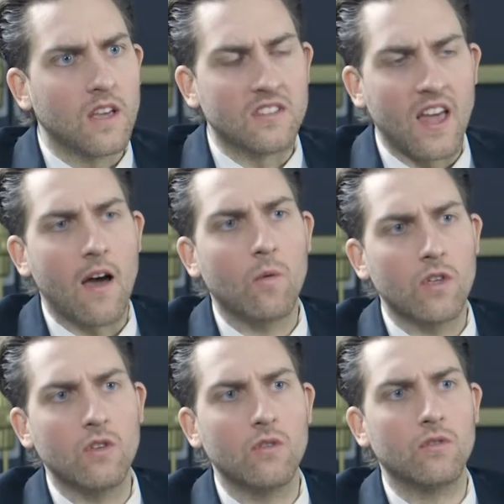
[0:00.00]
Is that
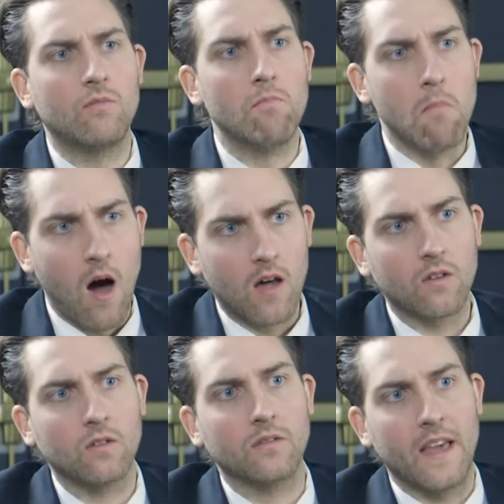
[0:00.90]
what you
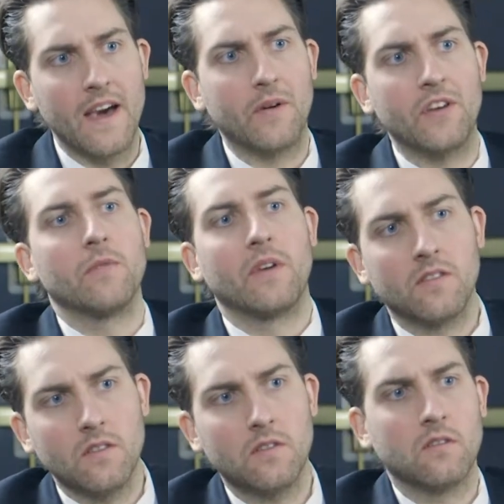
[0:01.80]
model now in your
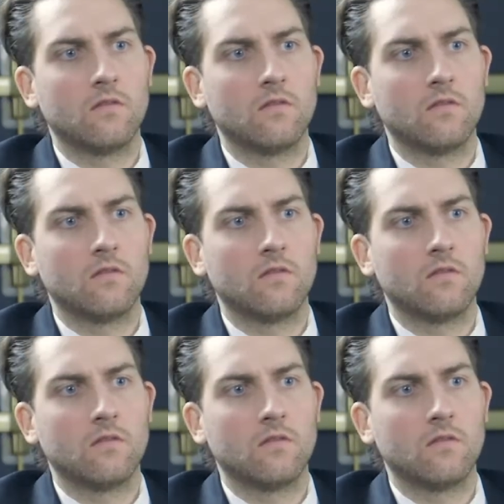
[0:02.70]
business?